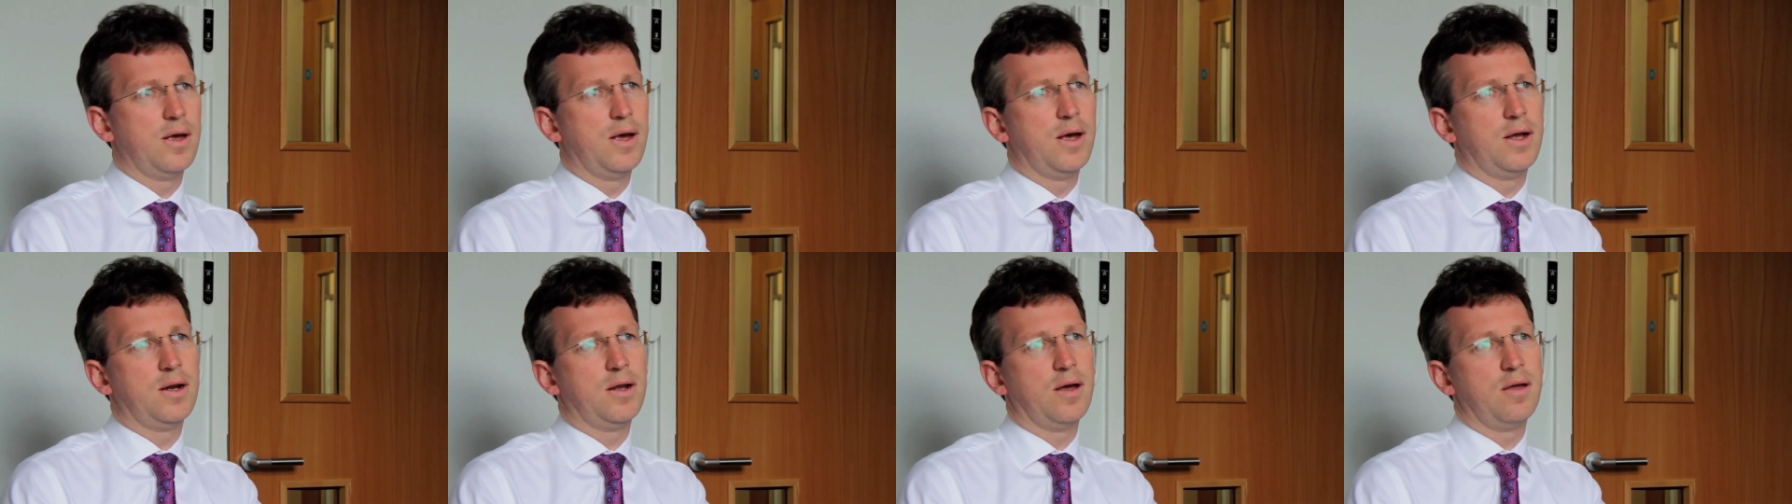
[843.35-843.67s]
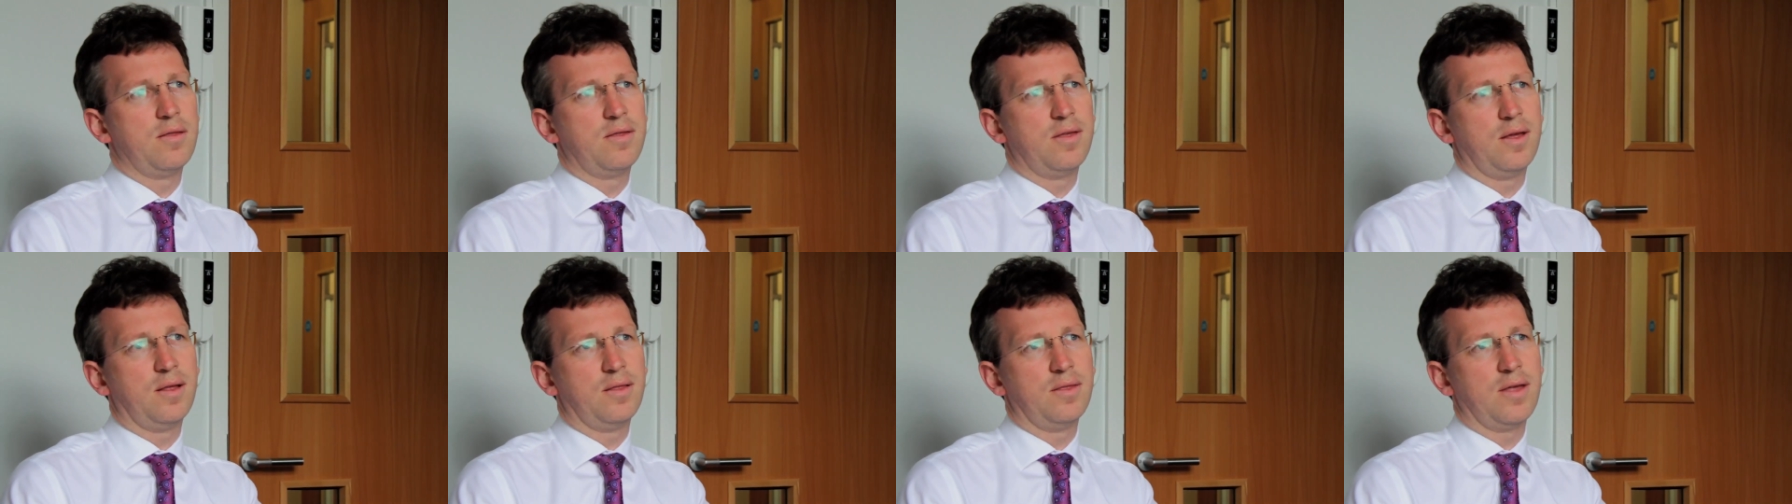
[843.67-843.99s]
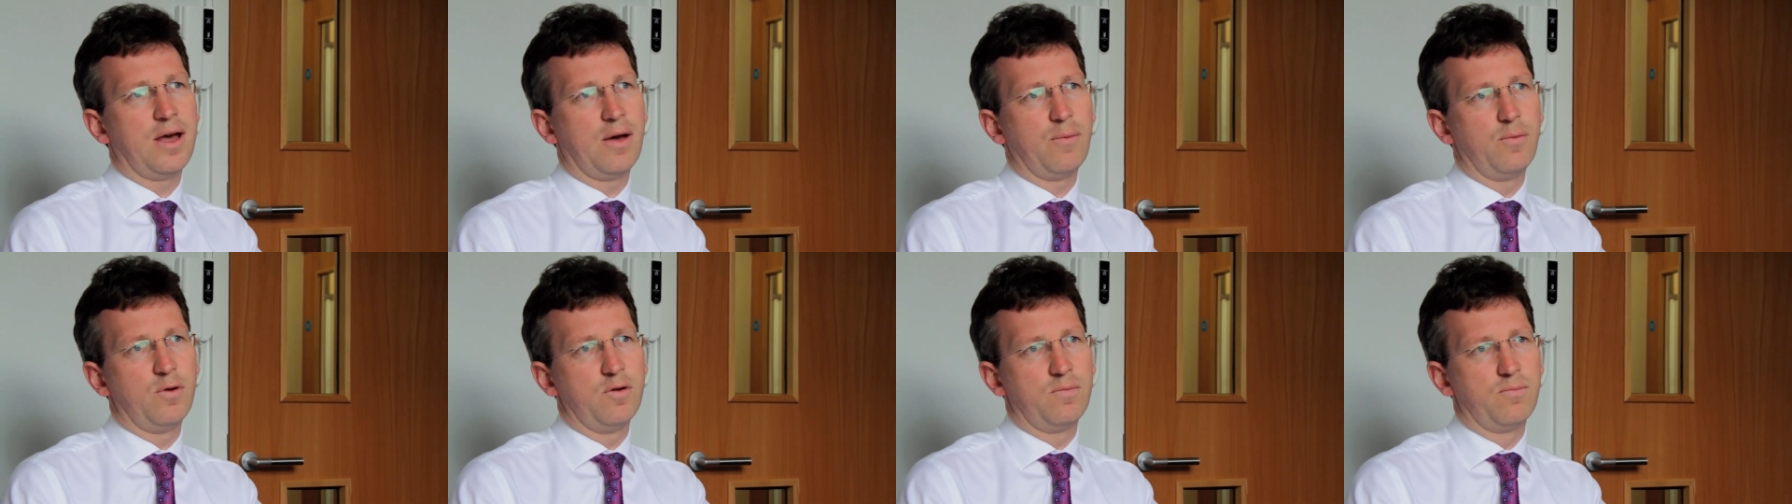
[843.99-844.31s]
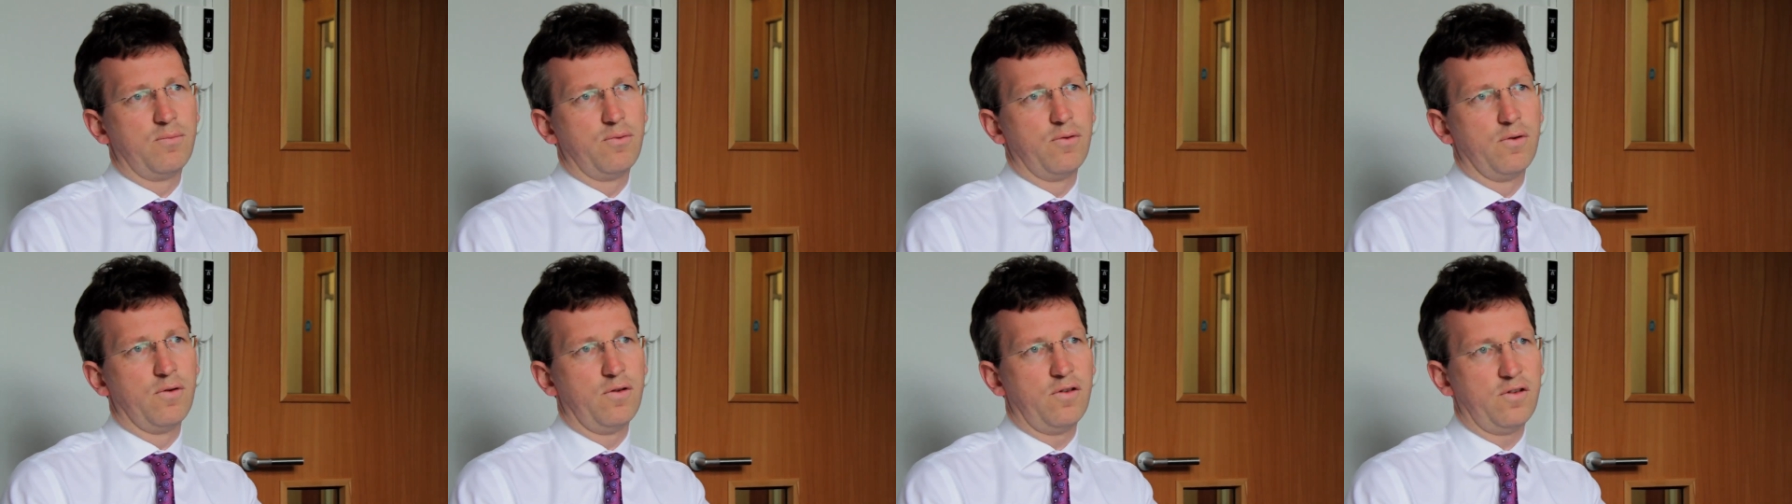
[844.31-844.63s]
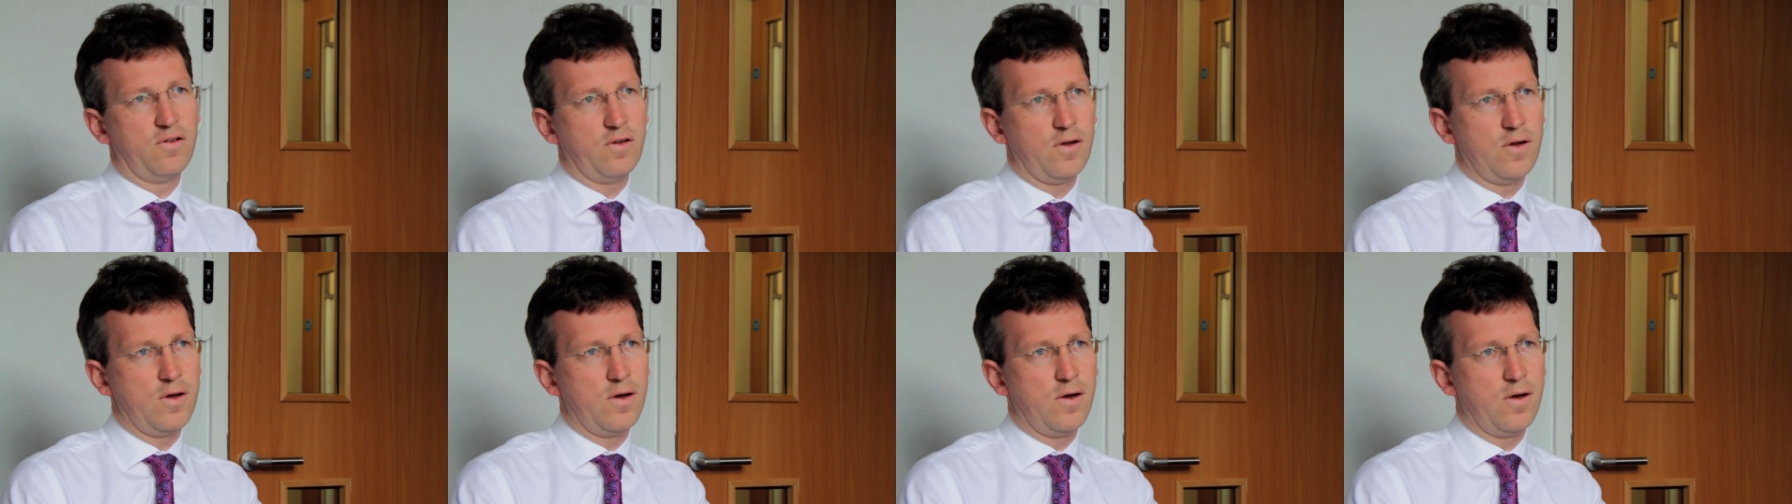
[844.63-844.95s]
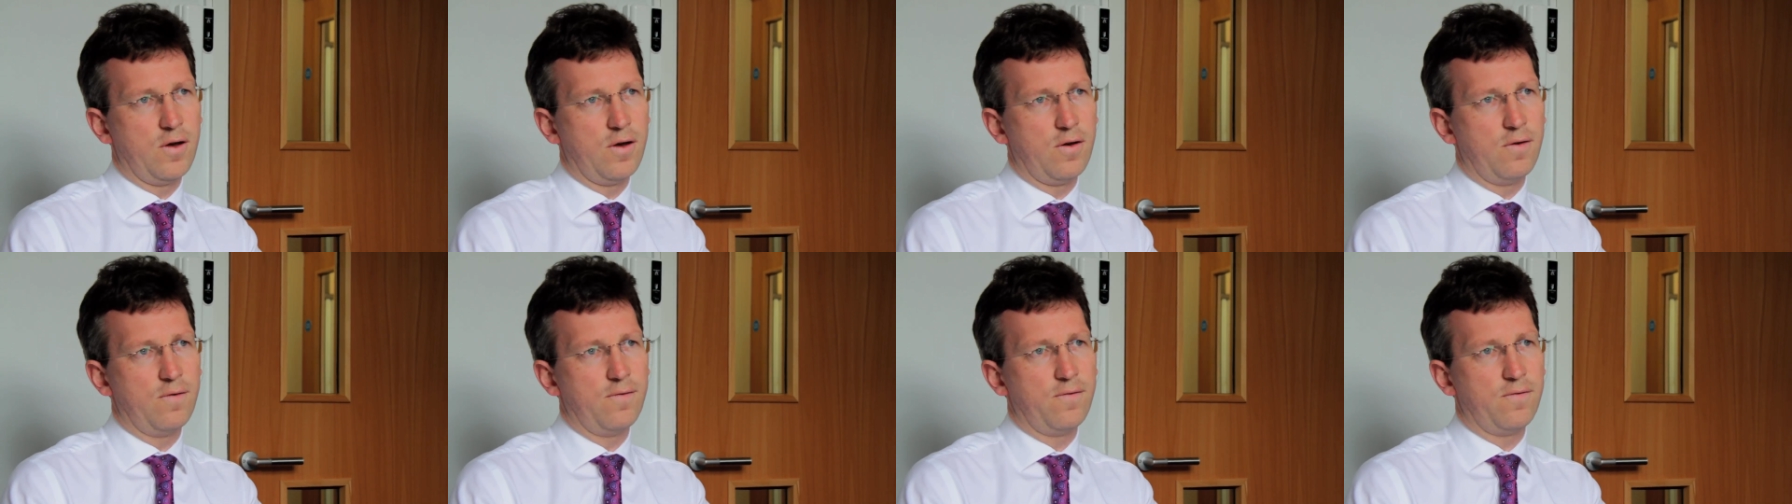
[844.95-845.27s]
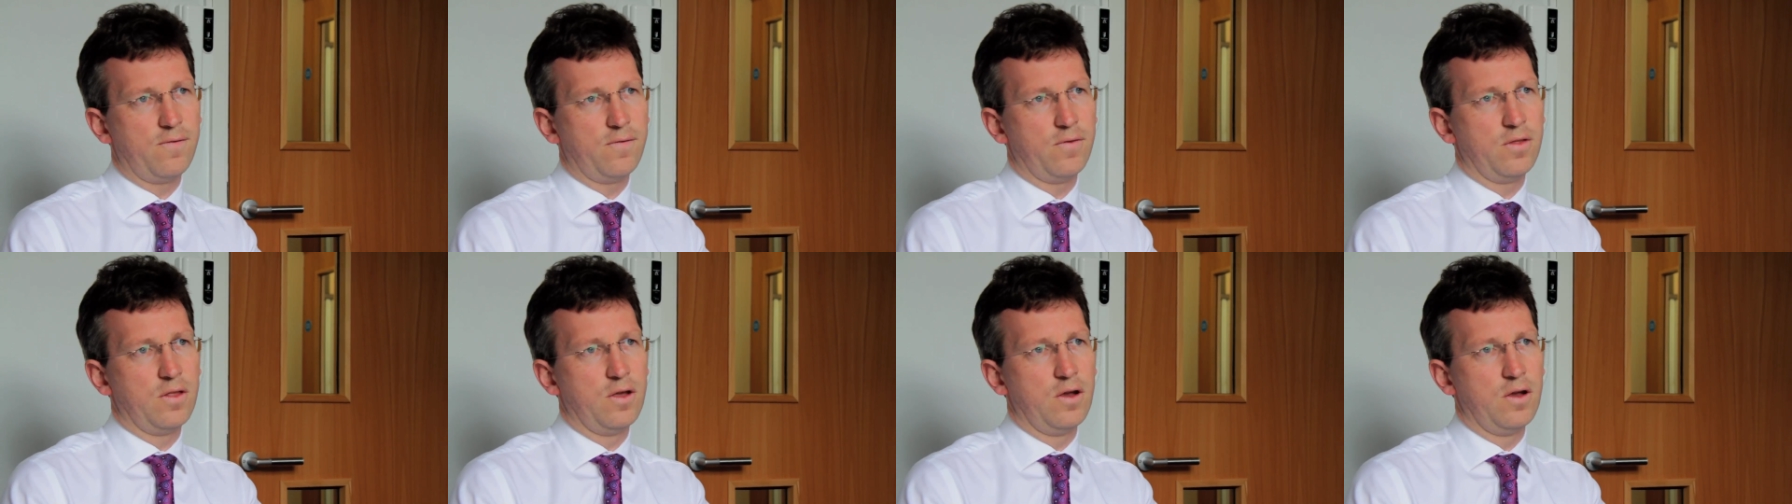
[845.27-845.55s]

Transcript: And I think that would preserve